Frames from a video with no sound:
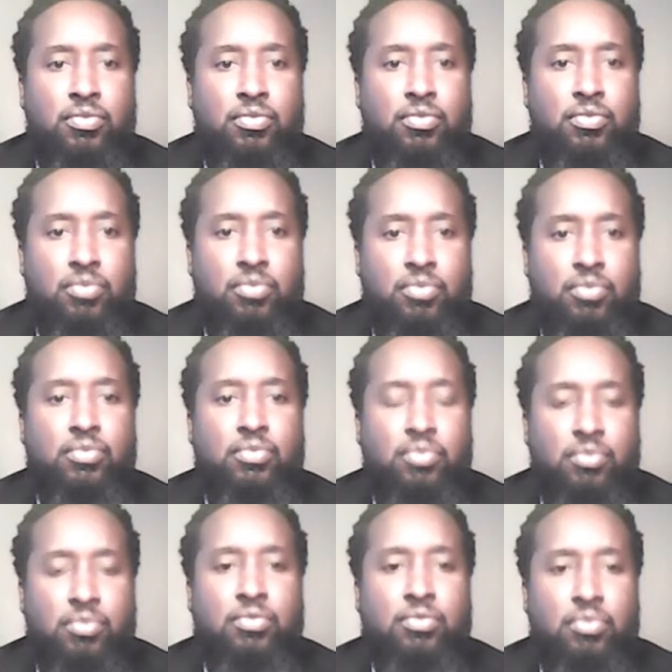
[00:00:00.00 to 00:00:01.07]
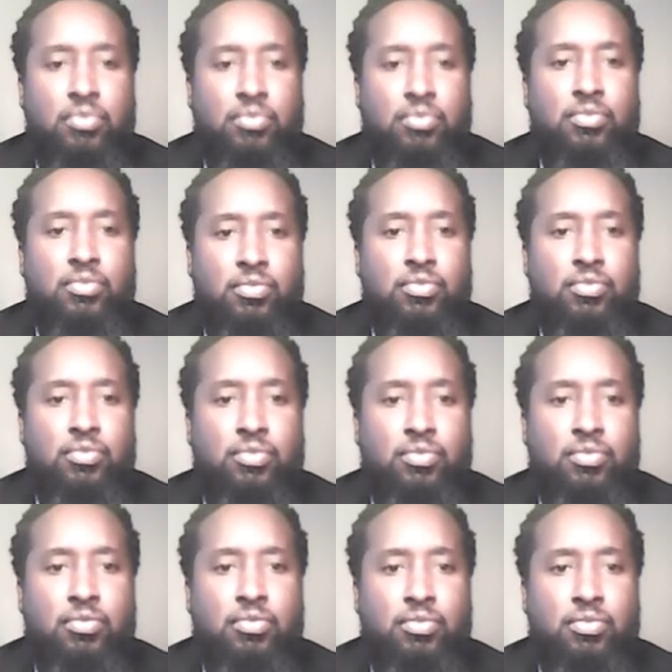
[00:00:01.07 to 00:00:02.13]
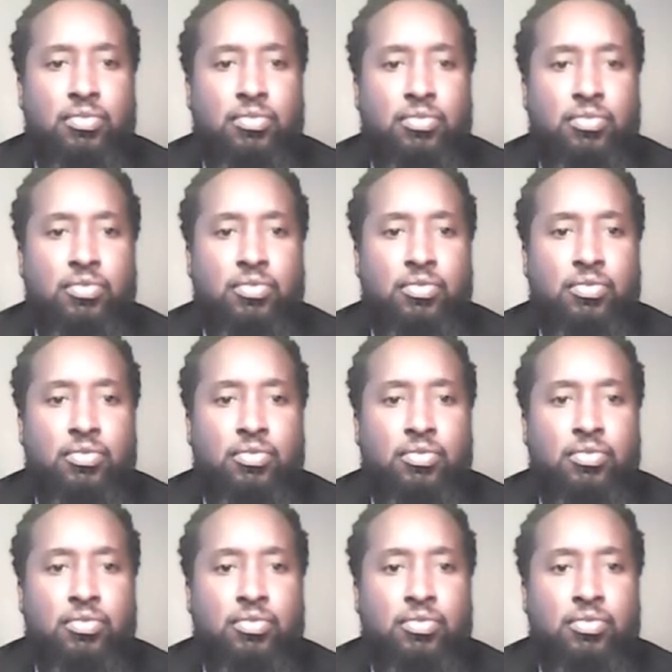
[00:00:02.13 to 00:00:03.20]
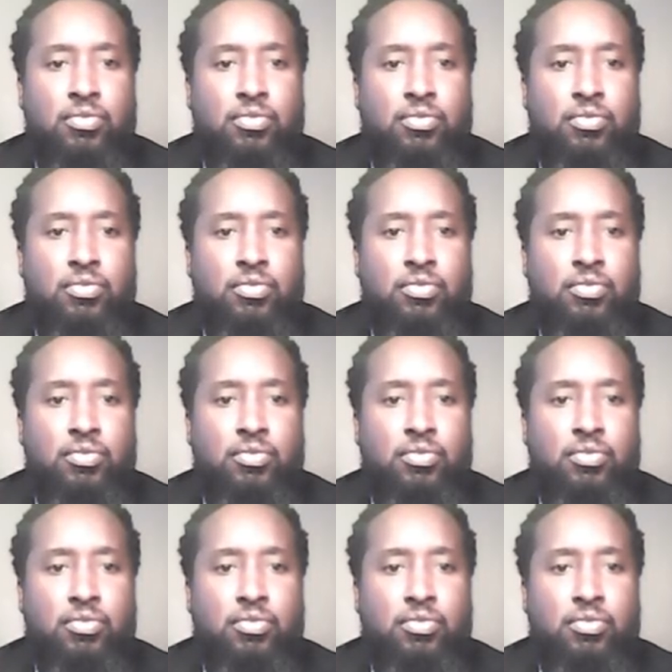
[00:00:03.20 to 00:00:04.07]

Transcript: The person shown says nothing.